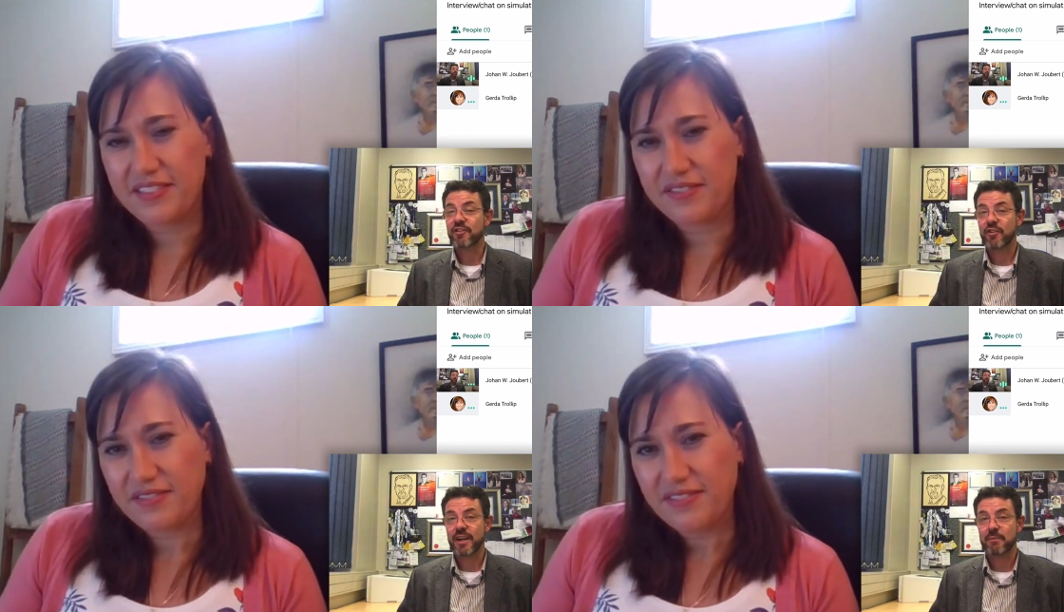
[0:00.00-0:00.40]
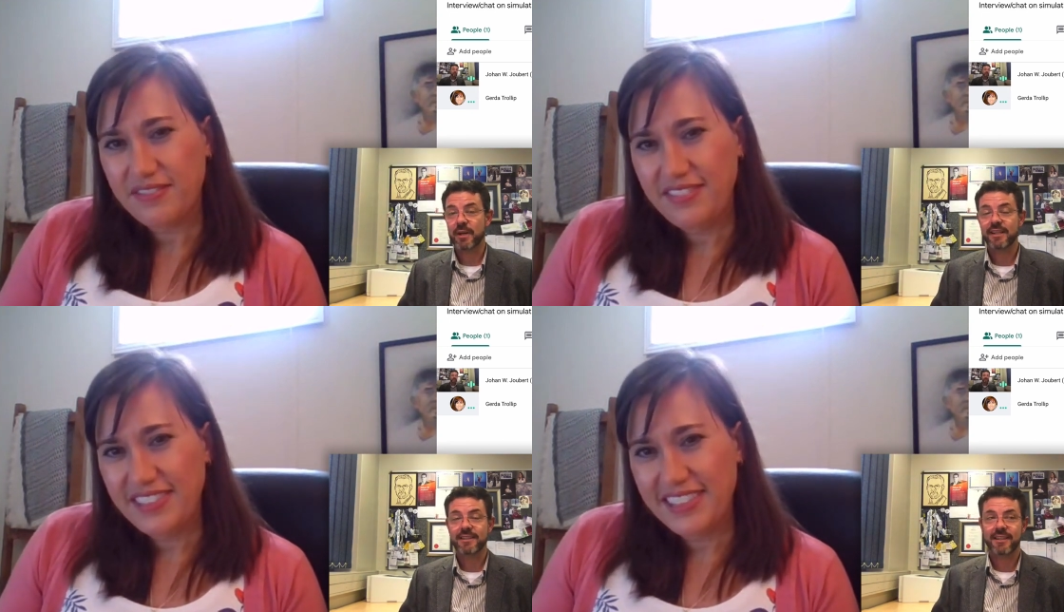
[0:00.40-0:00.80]

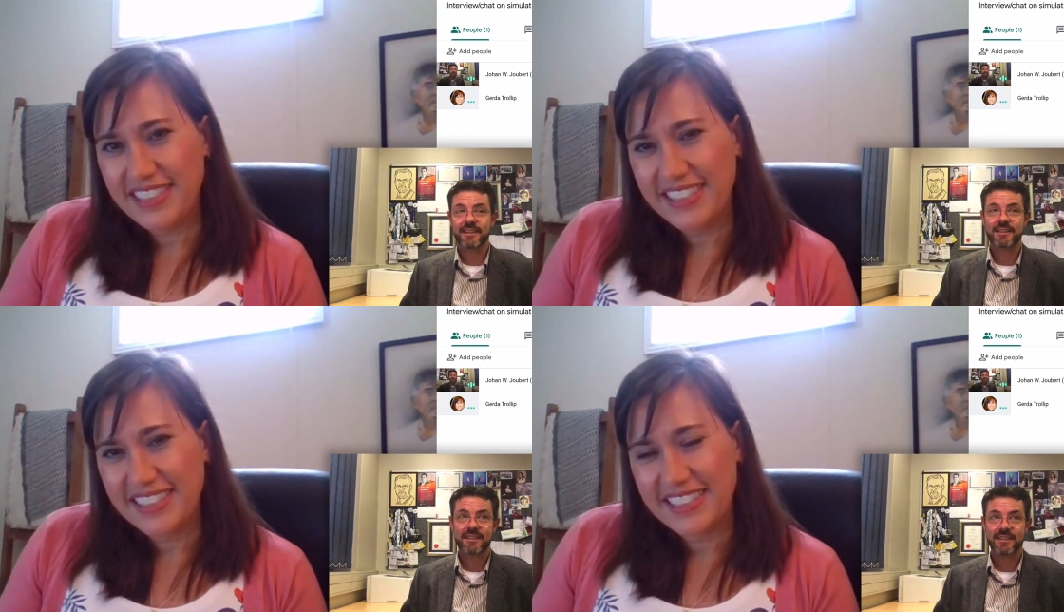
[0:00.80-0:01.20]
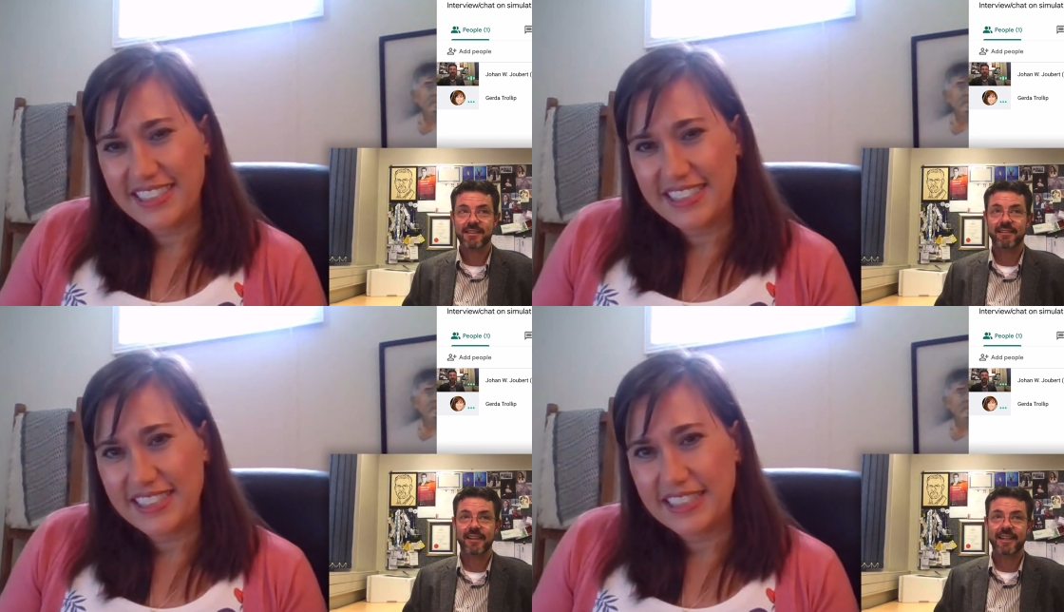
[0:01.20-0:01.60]
Speaker 1: credibility, it's
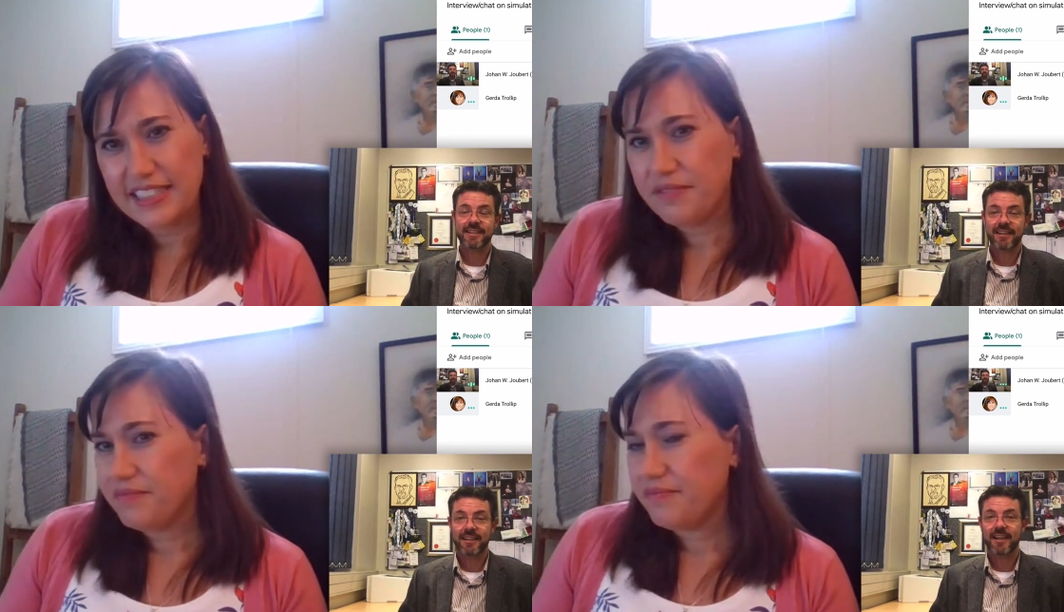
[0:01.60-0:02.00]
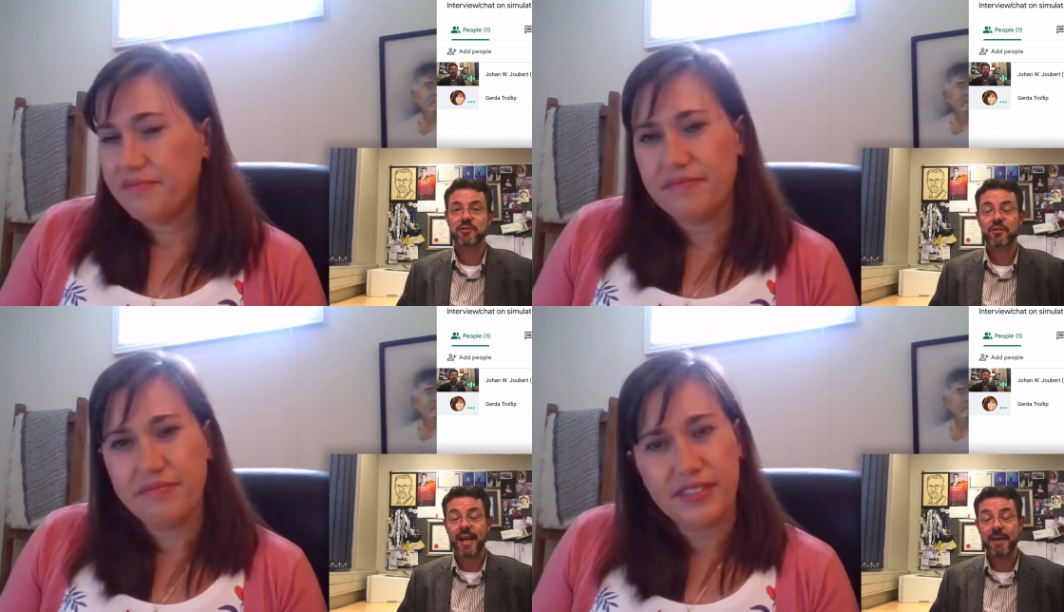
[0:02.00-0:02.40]
it's close
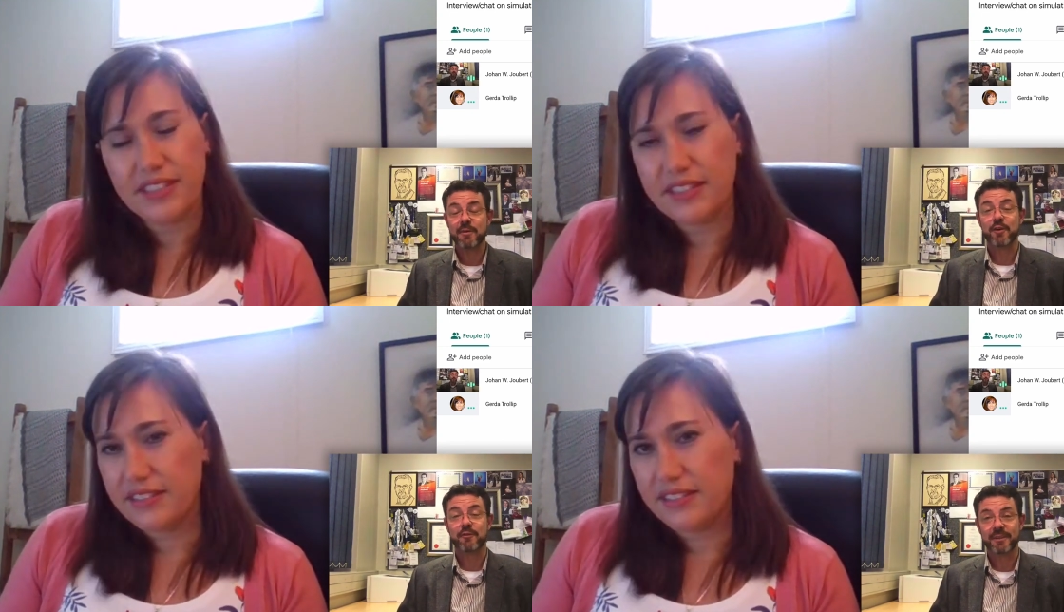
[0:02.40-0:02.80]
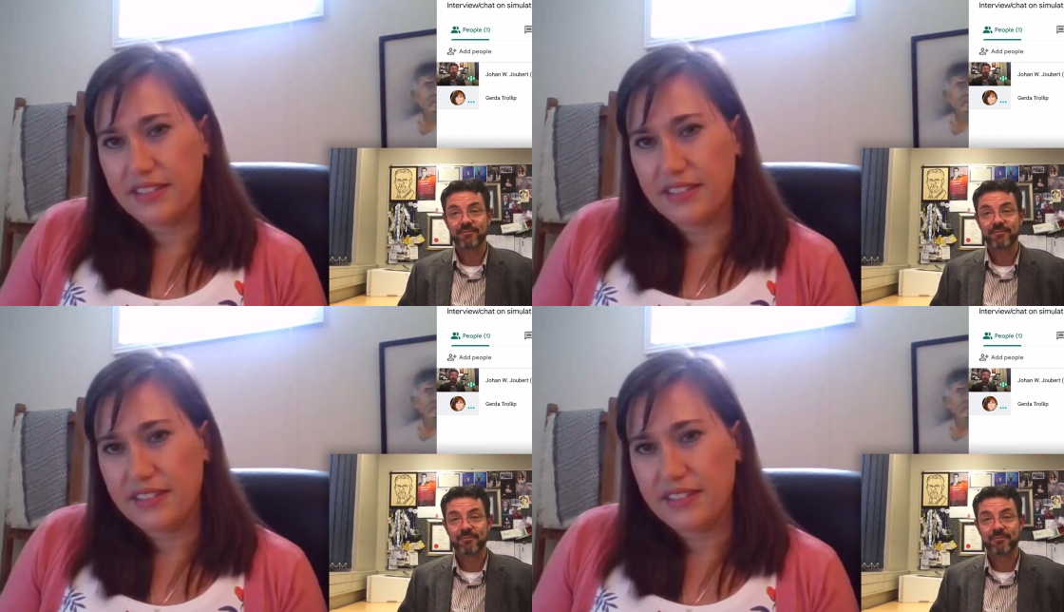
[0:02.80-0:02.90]
to game over.